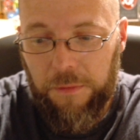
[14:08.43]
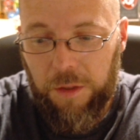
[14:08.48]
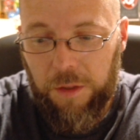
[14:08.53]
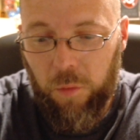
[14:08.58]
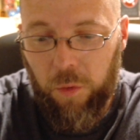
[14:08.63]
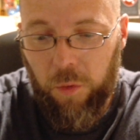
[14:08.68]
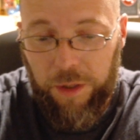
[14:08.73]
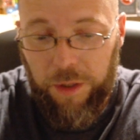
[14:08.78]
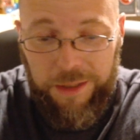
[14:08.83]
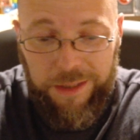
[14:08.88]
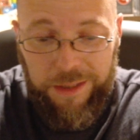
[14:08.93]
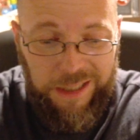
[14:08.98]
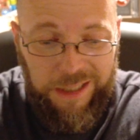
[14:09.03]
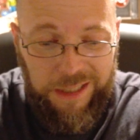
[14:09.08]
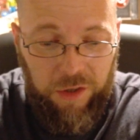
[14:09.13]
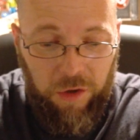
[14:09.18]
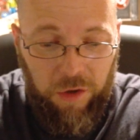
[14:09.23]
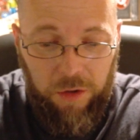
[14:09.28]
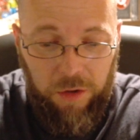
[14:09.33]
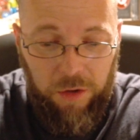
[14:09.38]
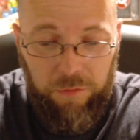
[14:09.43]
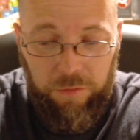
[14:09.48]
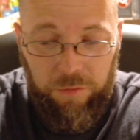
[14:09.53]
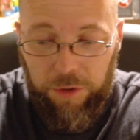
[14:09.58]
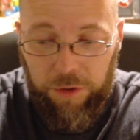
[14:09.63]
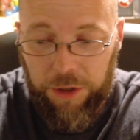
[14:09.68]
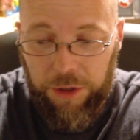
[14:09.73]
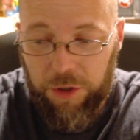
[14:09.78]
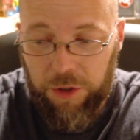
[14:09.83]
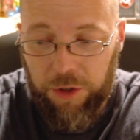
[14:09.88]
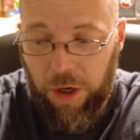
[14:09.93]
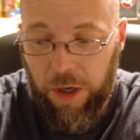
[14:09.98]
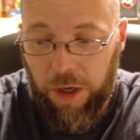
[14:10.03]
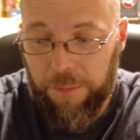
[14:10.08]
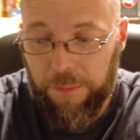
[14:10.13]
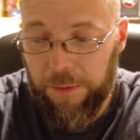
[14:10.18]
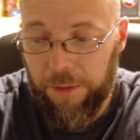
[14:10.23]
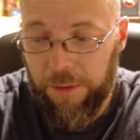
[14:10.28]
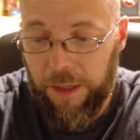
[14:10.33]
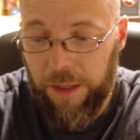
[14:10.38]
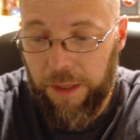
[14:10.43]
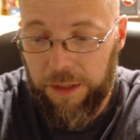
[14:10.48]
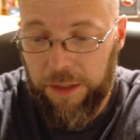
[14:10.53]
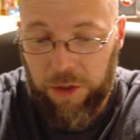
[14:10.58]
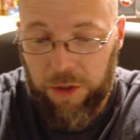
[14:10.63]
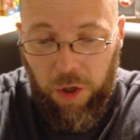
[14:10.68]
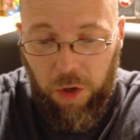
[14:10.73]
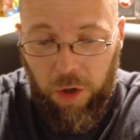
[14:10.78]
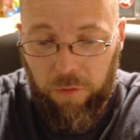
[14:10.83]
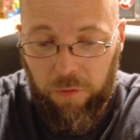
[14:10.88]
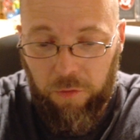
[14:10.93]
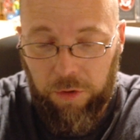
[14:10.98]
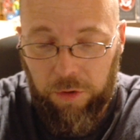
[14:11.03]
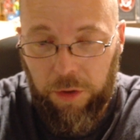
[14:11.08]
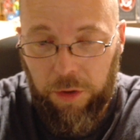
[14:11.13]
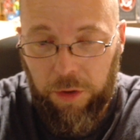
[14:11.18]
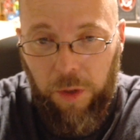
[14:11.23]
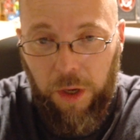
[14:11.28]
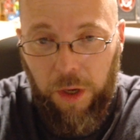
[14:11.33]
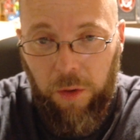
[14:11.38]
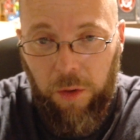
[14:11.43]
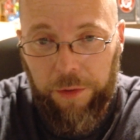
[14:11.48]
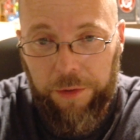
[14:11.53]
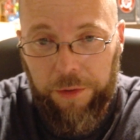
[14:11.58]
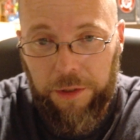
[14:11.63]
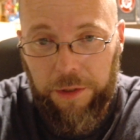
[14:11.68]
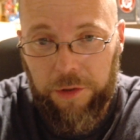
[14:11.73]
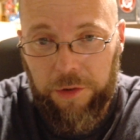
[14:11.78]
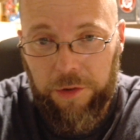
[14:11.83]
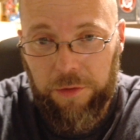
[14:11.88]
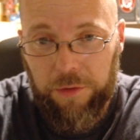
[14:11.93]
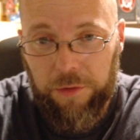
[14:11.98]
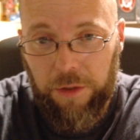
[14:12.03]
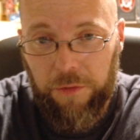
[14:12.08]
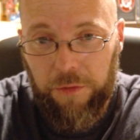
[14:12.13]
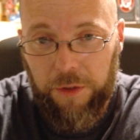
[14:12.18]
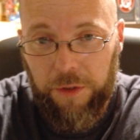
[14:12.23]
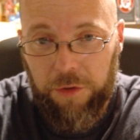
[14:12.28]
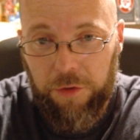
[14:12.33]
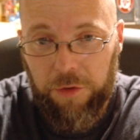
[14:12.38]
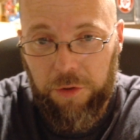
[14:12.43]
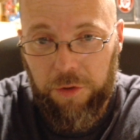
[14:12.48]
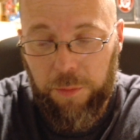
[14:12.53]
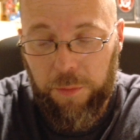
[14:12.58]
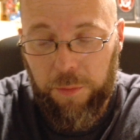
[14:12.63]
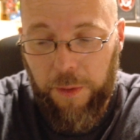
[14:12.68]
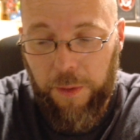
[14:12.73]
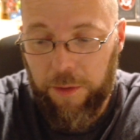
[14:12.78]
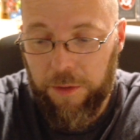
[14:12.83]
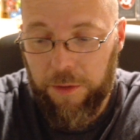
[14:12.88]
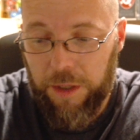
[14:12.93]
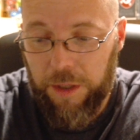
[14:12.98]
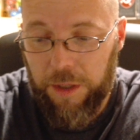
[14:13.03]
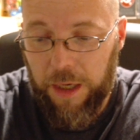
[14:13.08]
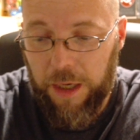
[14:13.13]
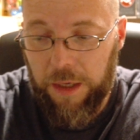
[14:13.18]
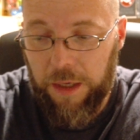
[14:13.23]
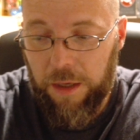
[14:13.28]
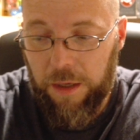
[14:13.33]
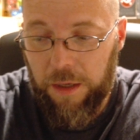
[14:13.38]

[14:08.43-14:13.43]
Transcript: Whereas these are really sharp, and these go really well with the original superpowers line.